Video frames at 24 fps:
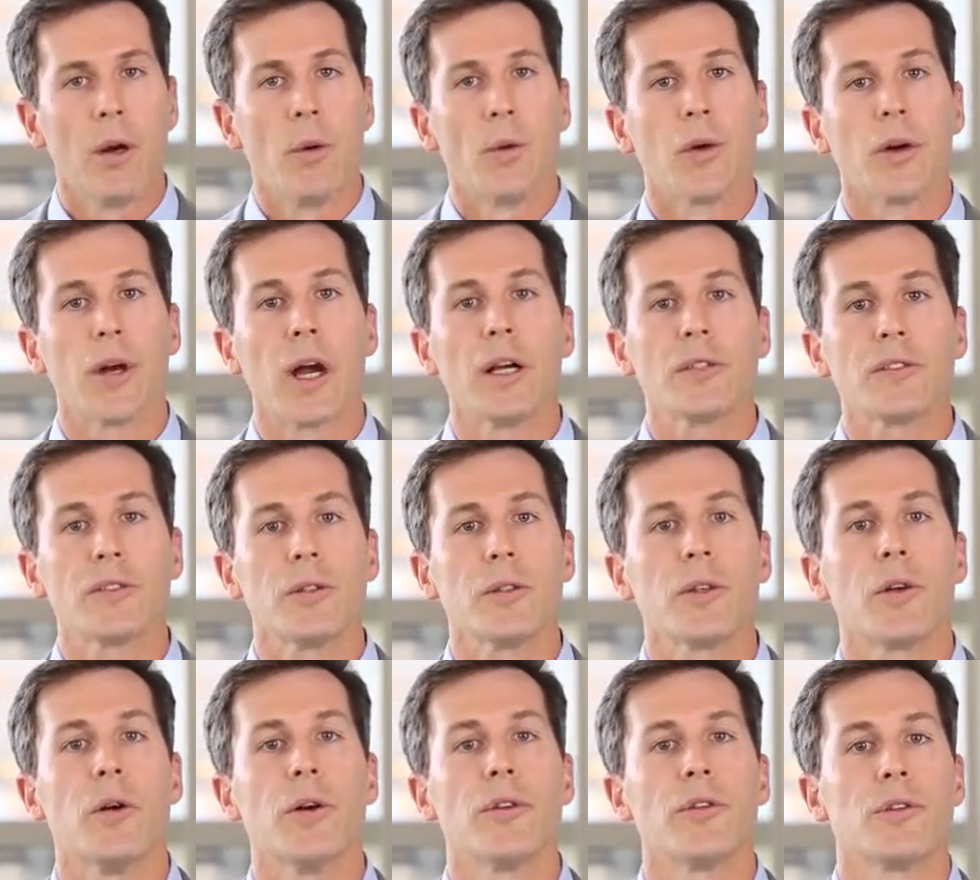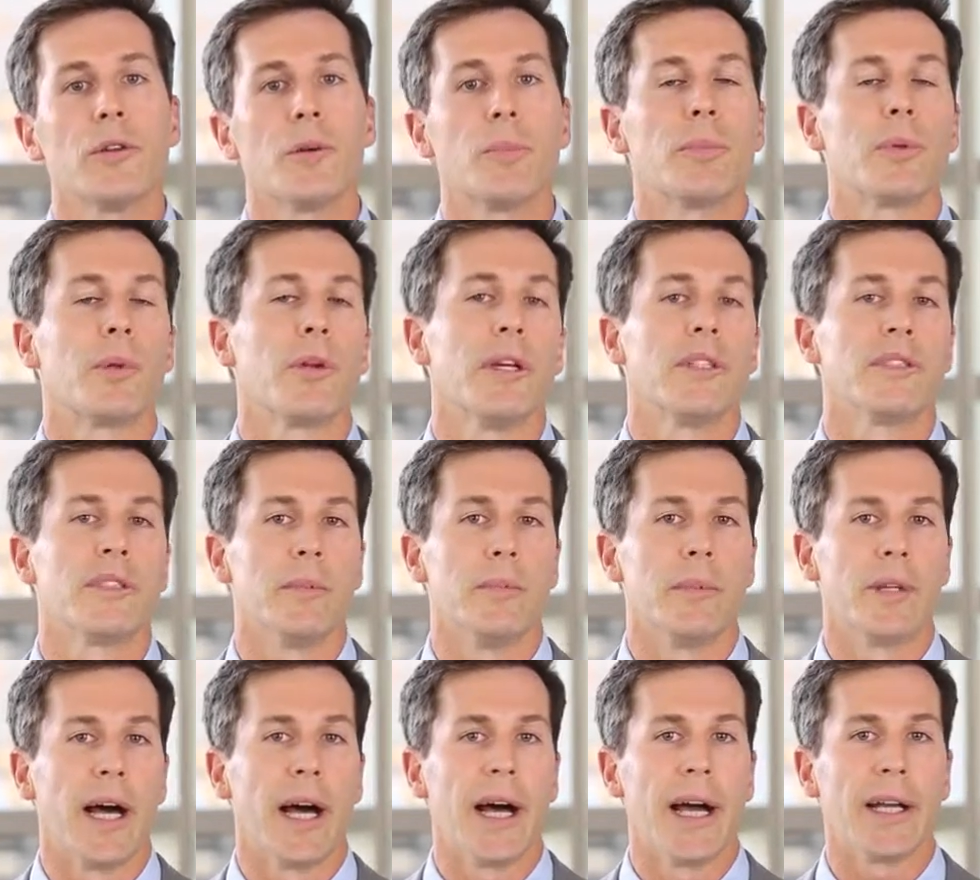We're also going to employ
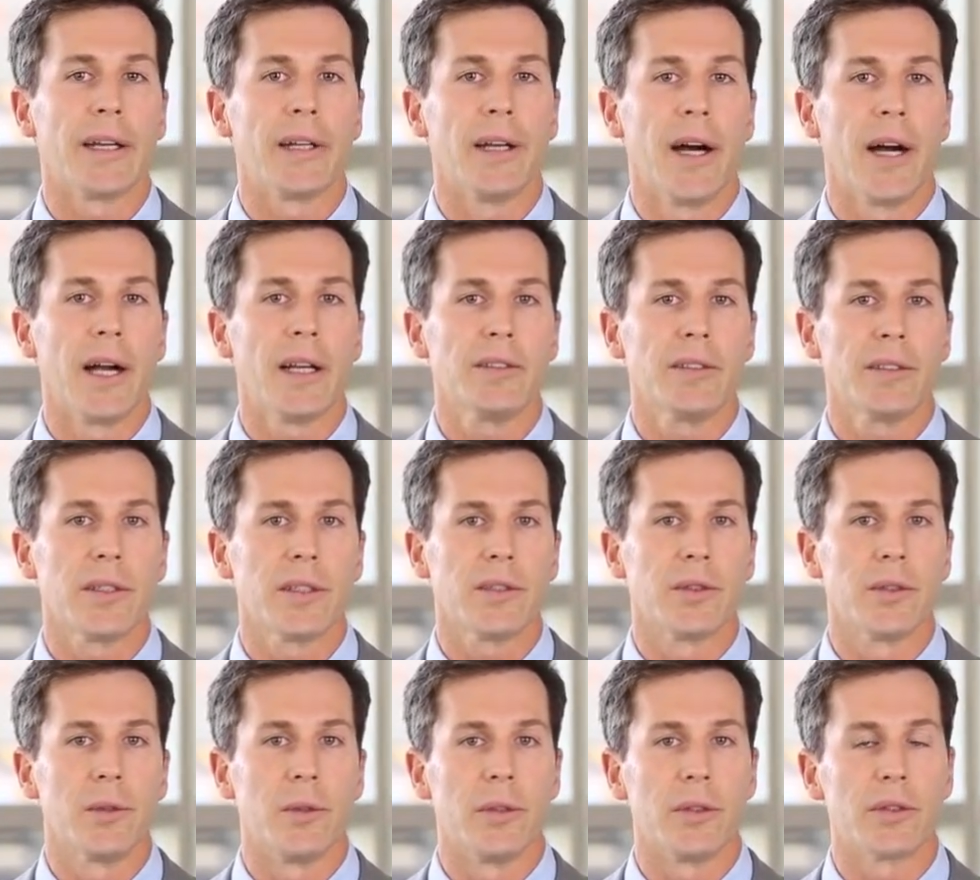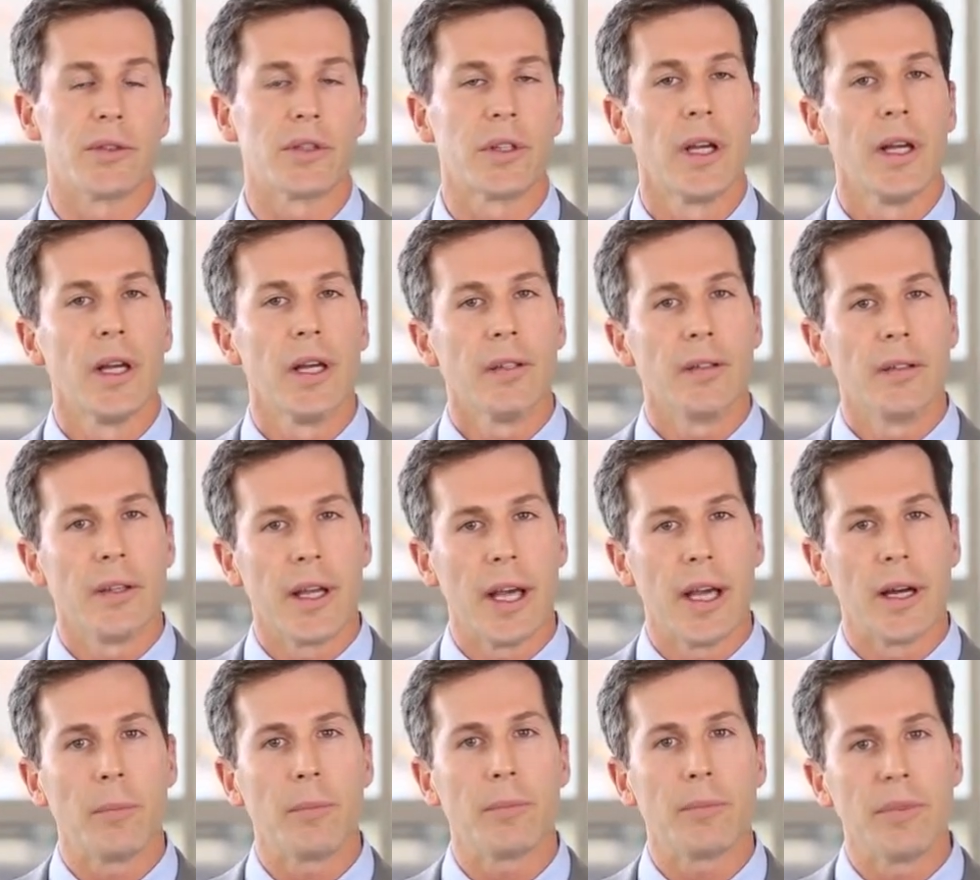some diagnostic tools to
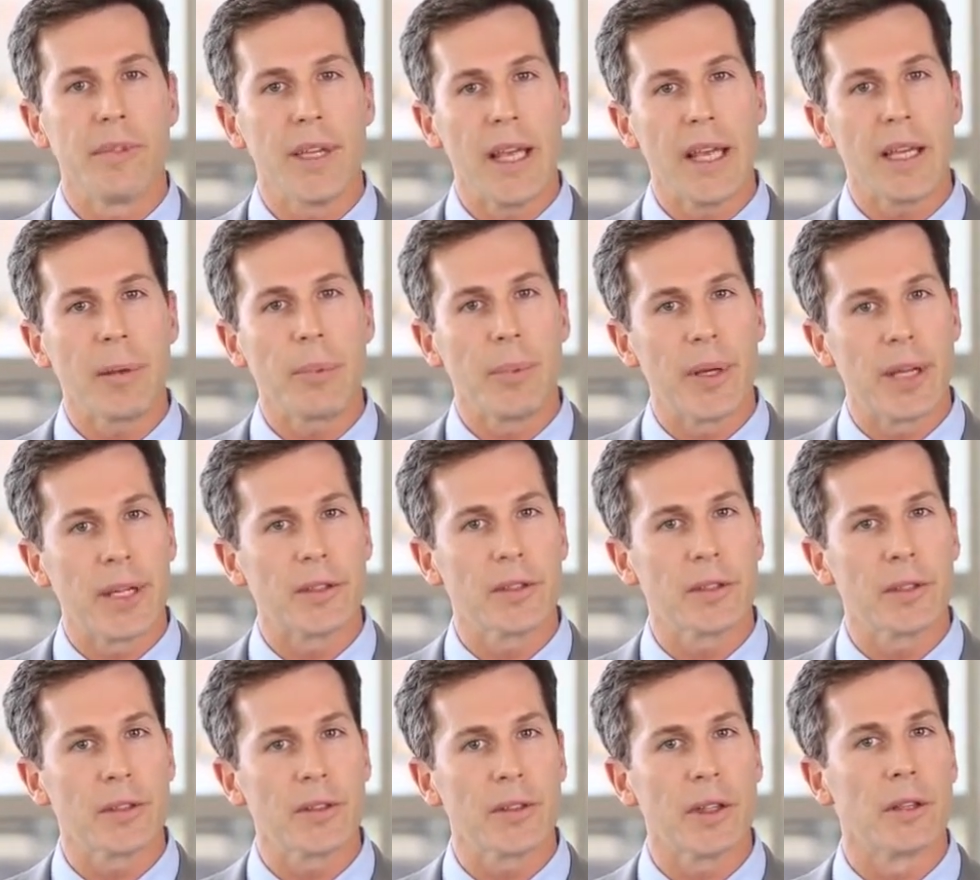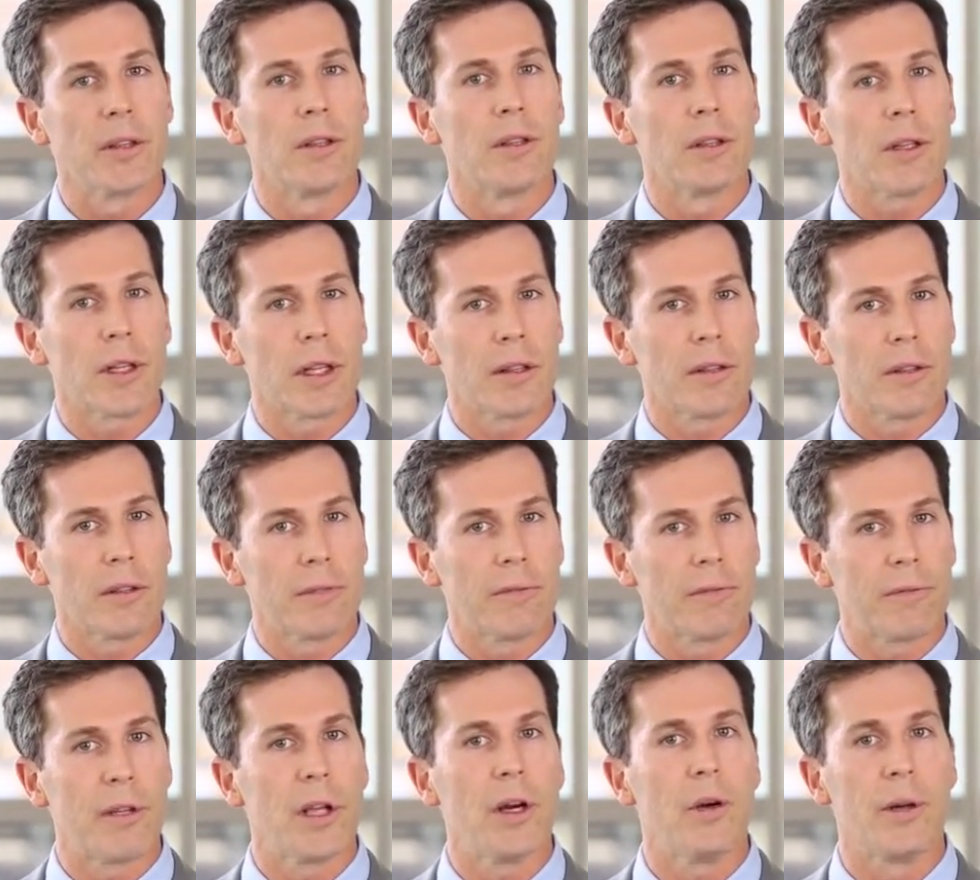help take pictures and look at the
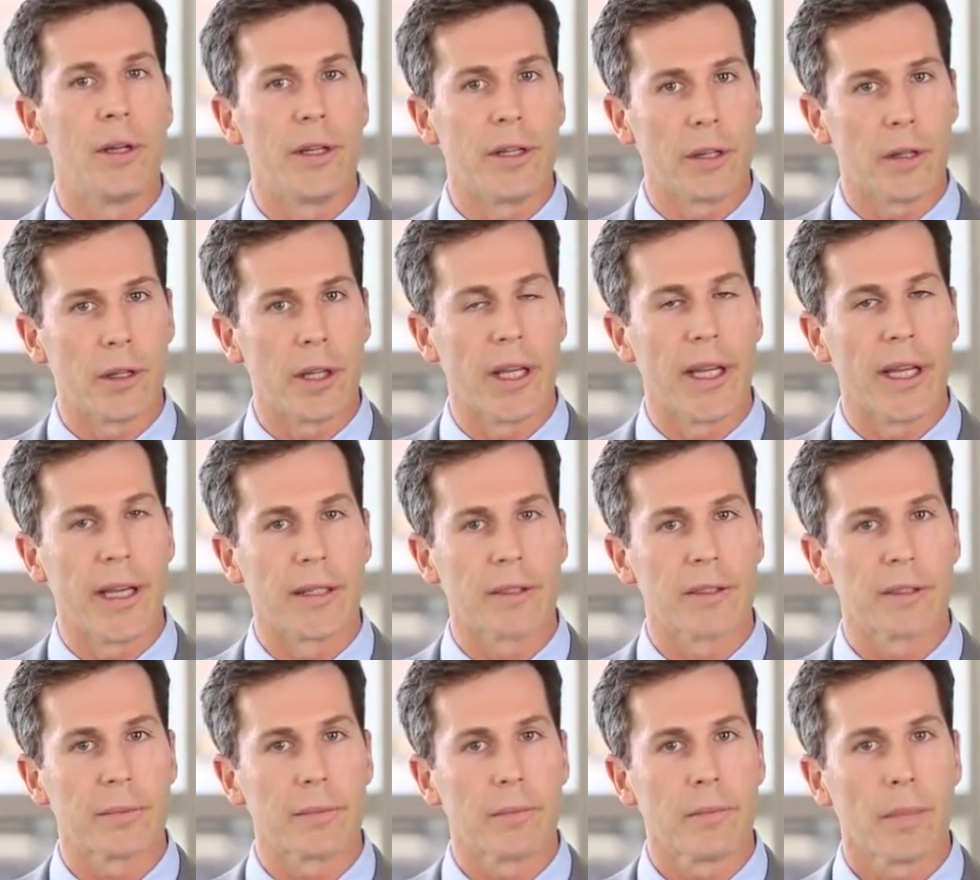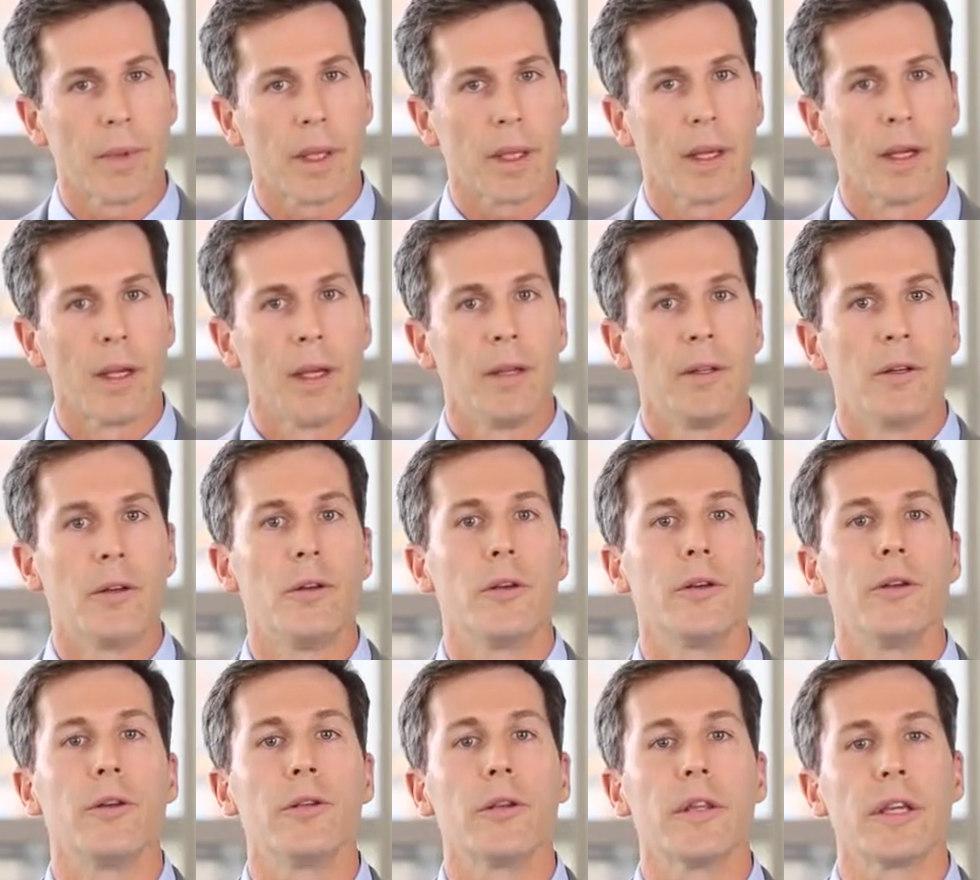flow in your legs. To
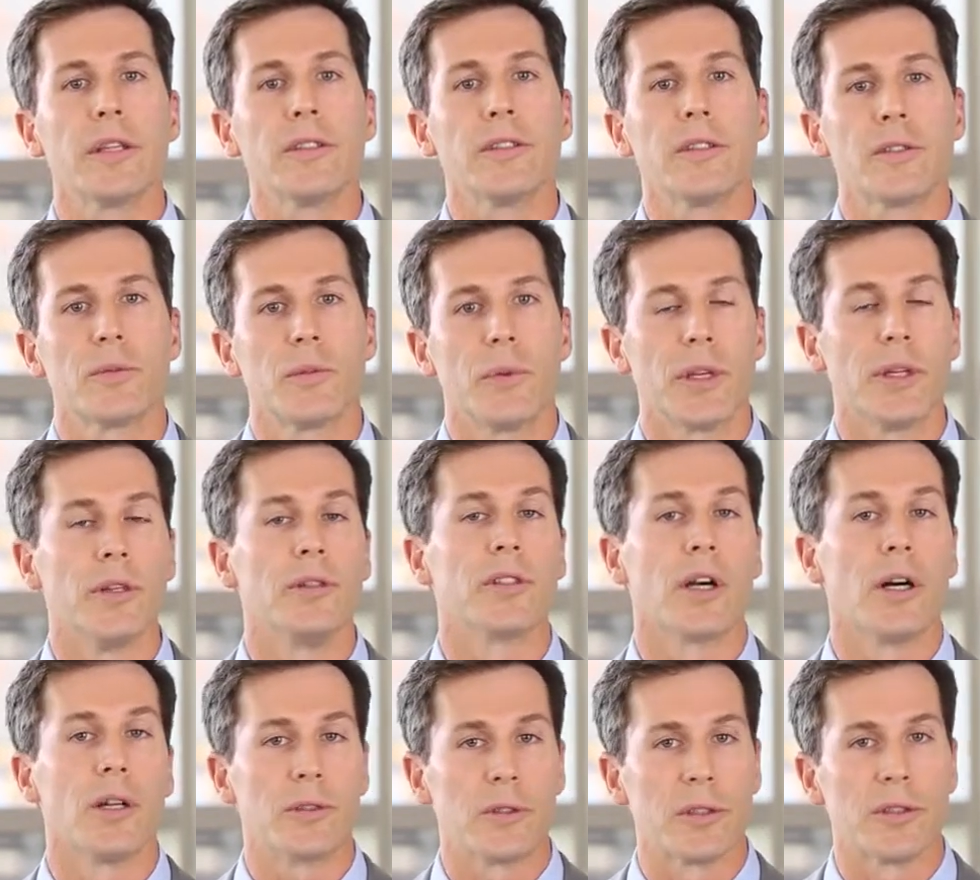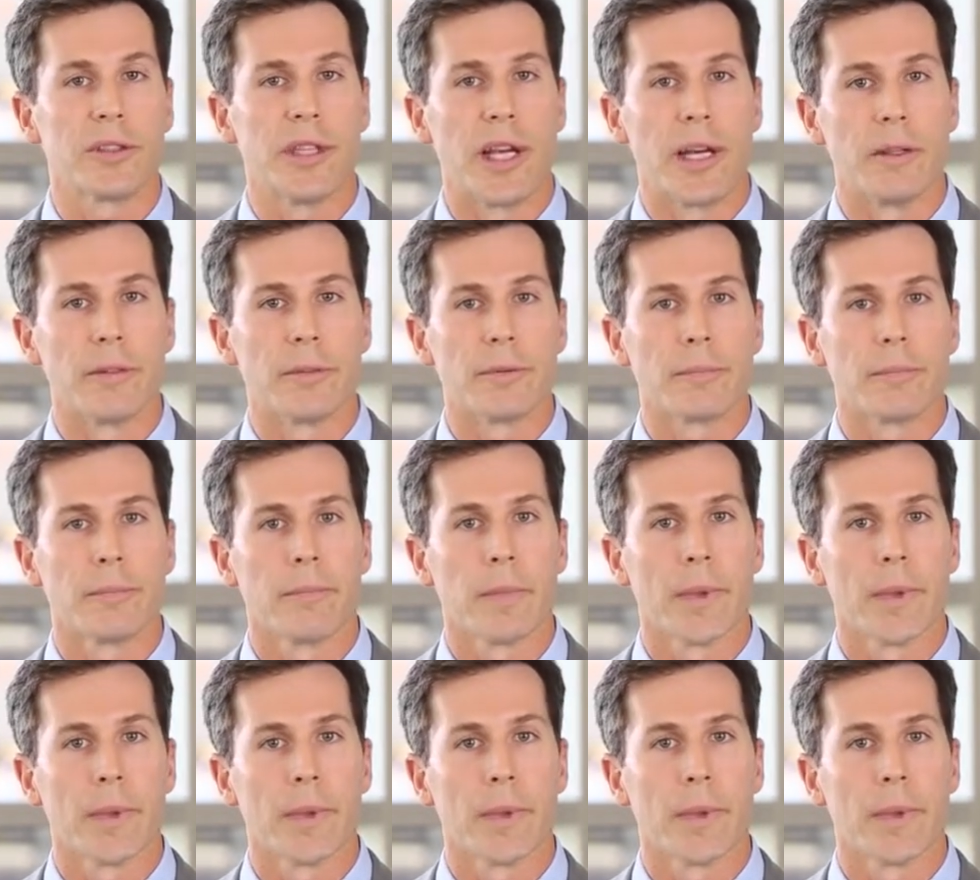do this, we use ultrasound.